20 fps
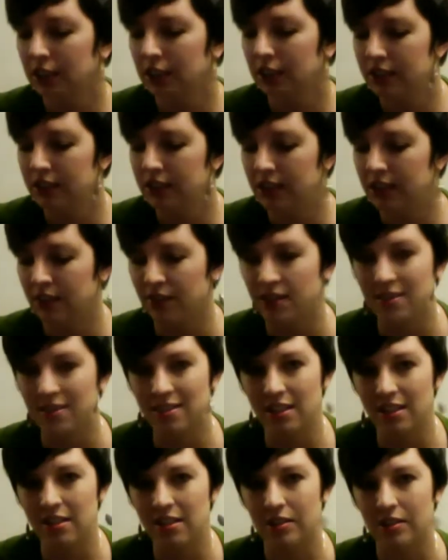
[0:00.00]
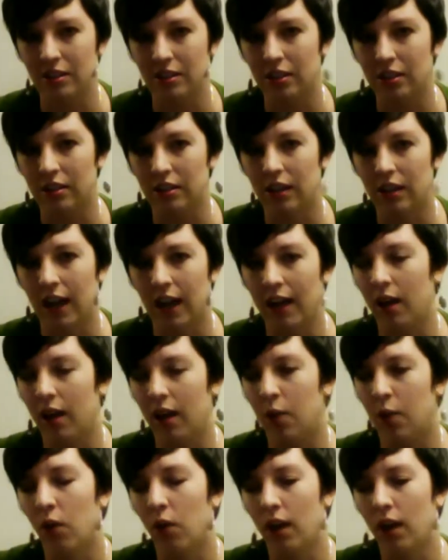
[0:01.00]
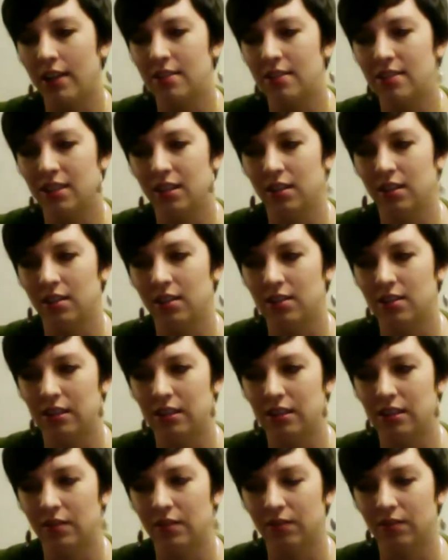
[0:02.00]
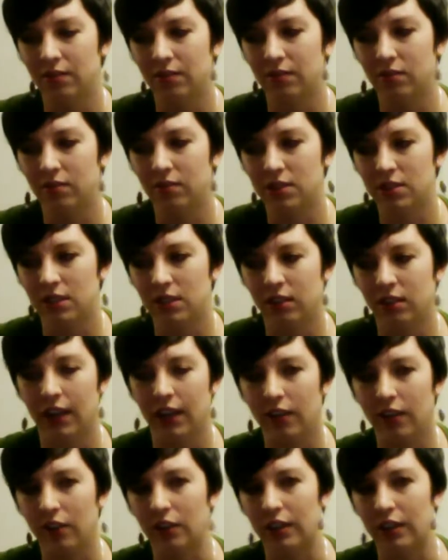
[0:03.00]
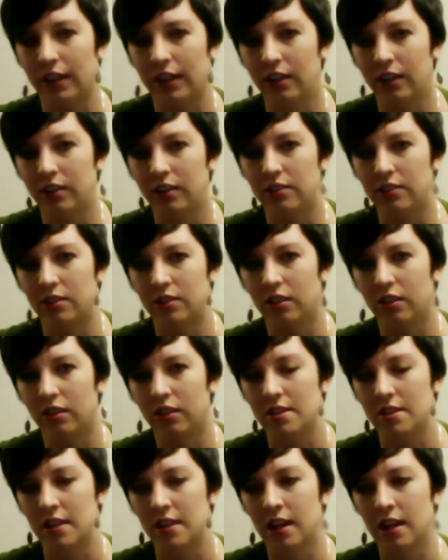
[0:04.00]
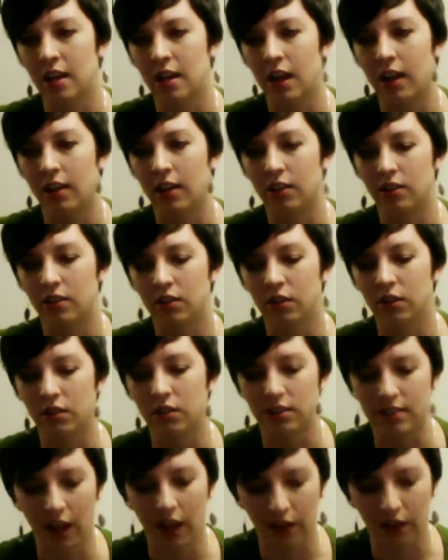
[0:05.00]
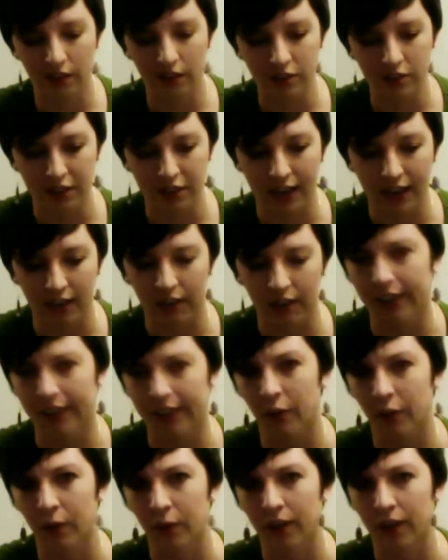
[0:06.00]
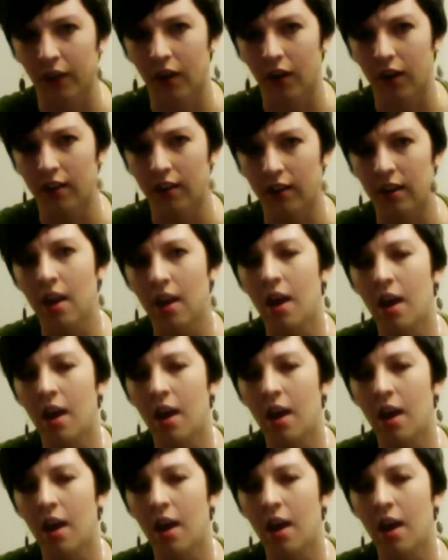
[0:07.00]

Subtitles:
David's sister. I wanted to like her character, because you could tell that she had a lot going on.